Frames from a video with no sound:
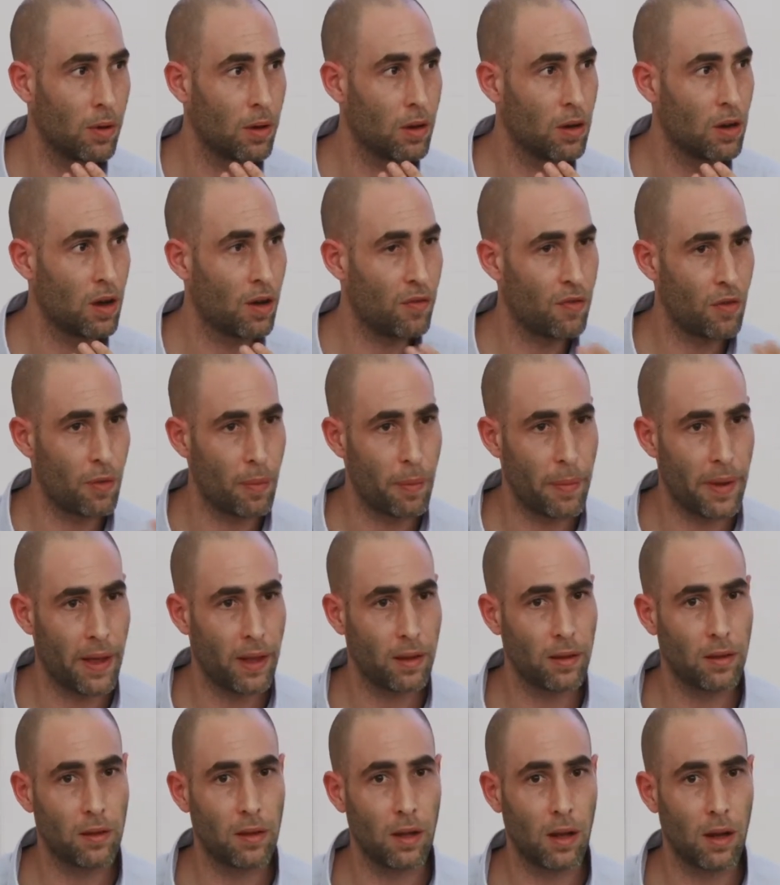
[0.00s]

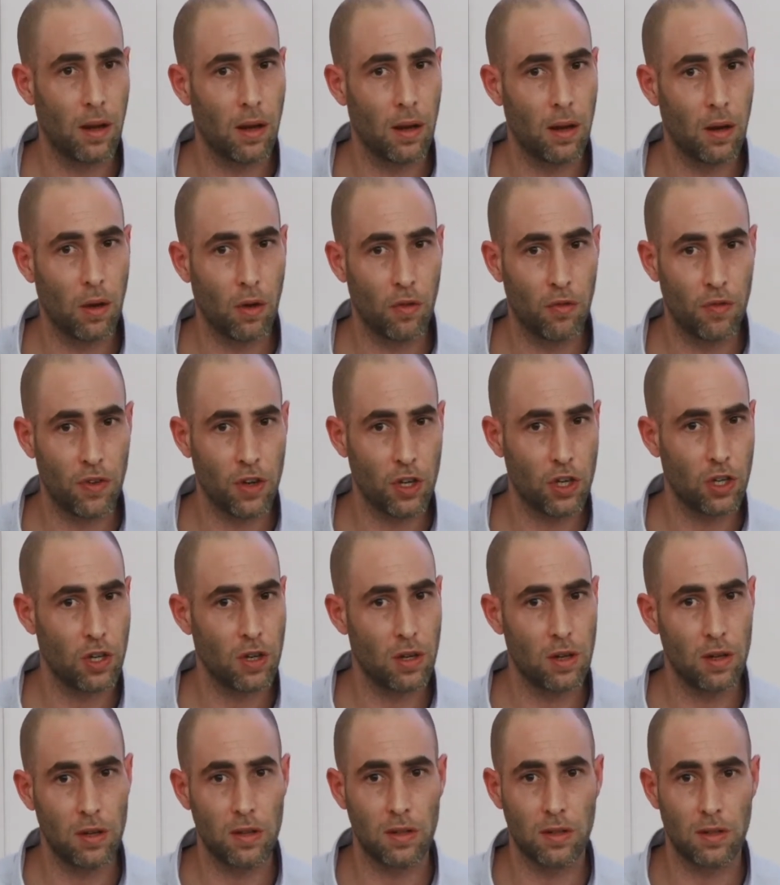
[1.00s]
governmental
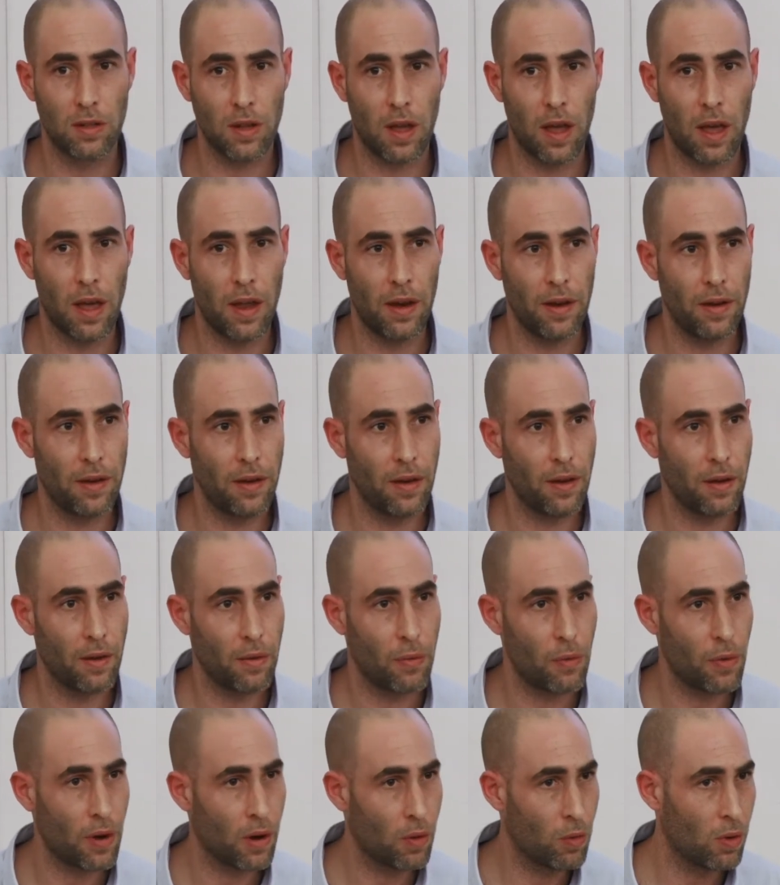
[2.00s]
officials and
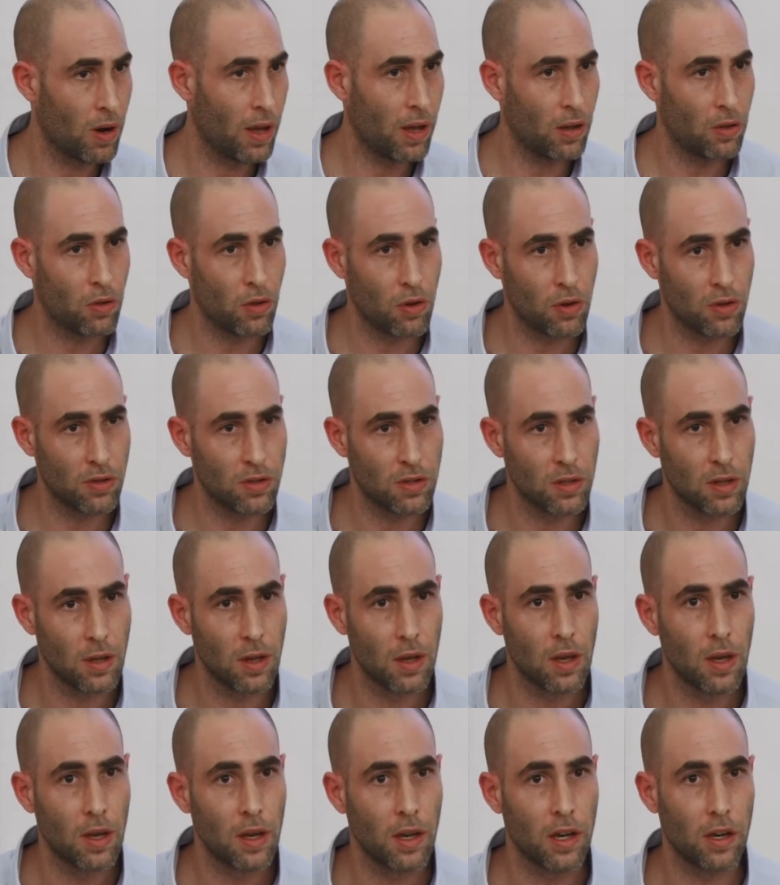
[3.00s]
regulators
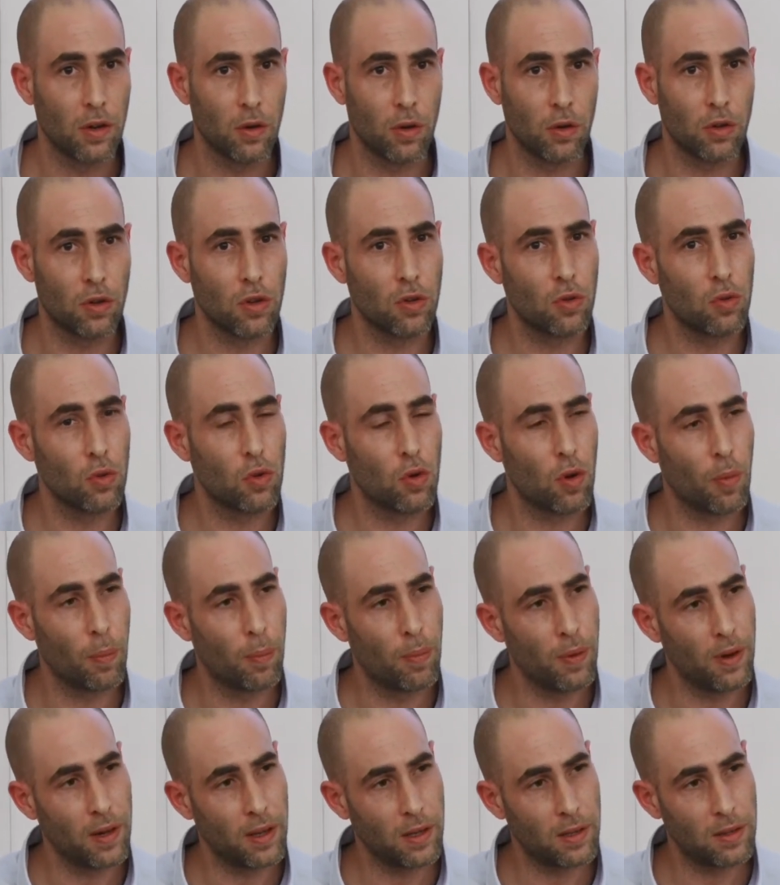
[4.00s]
in order to
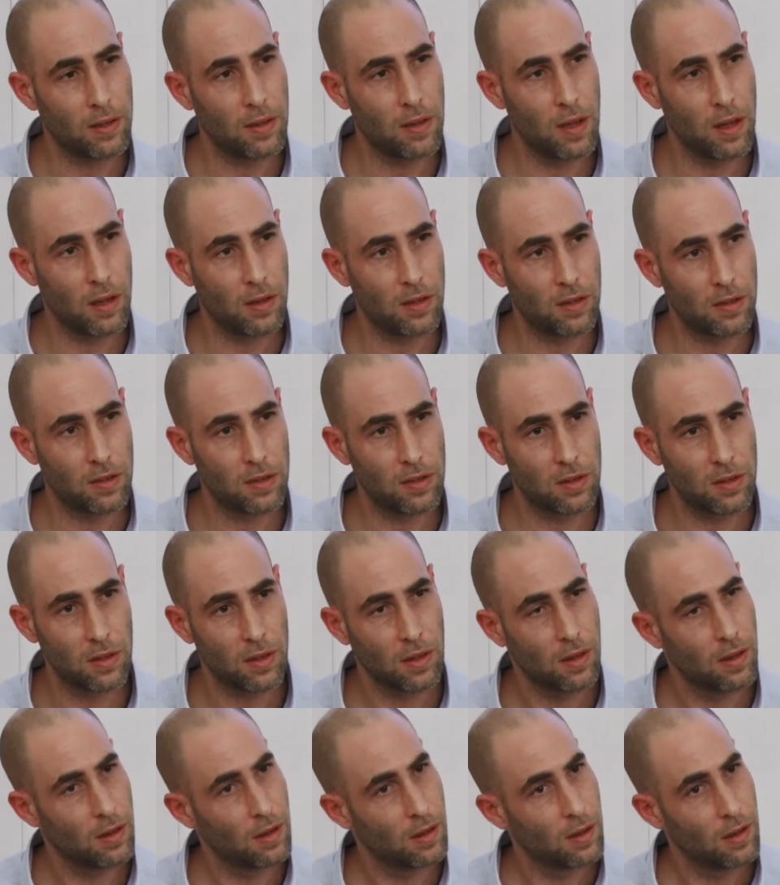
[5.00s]
complete this
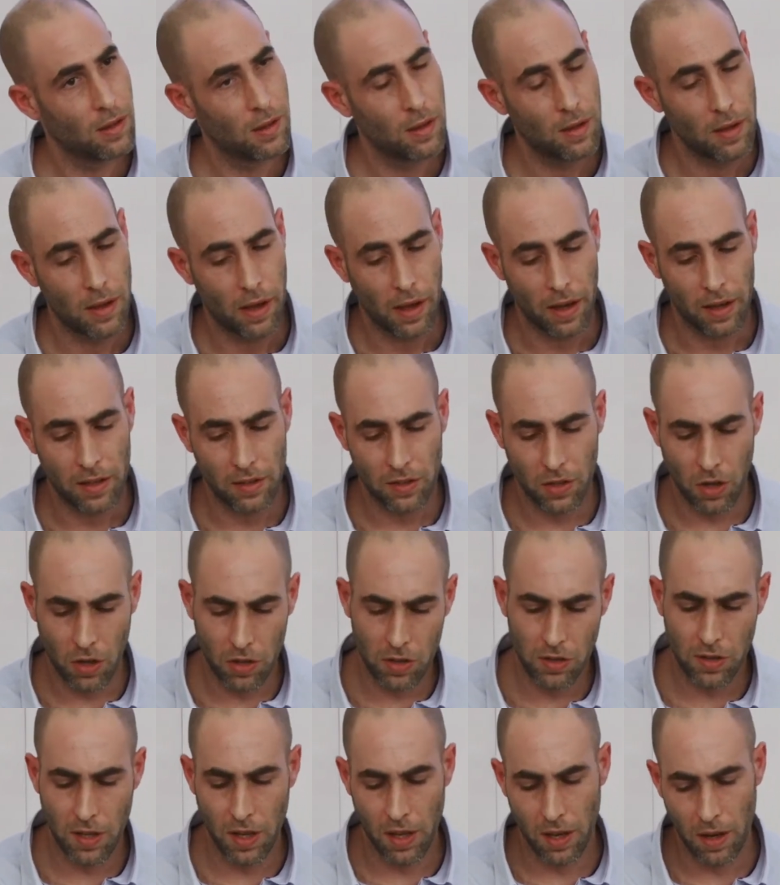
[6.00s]

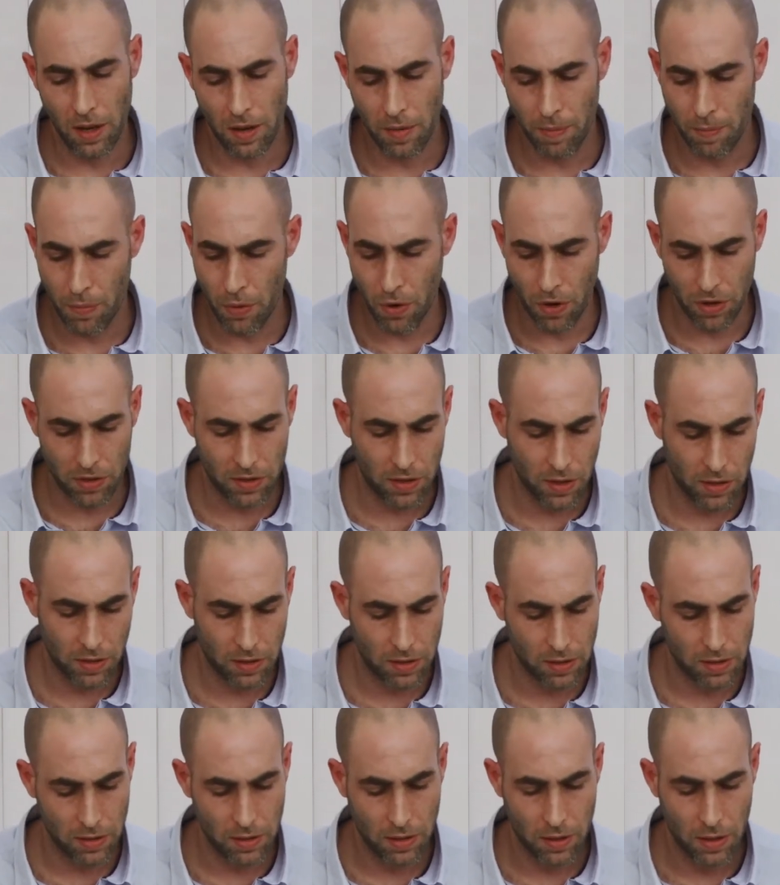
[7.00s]
exhausting
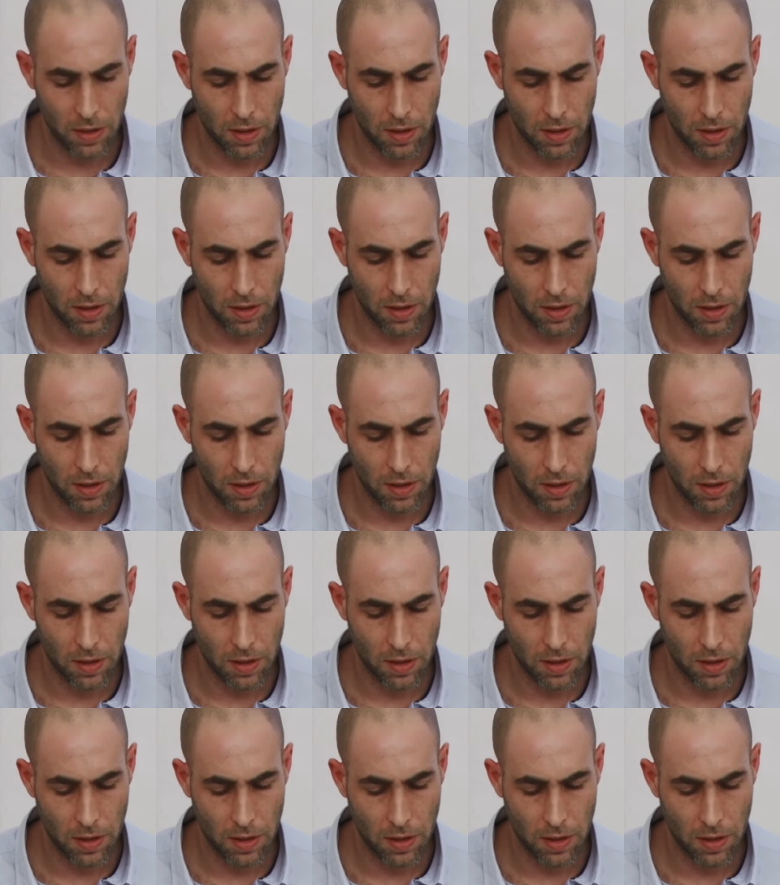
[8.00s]
process.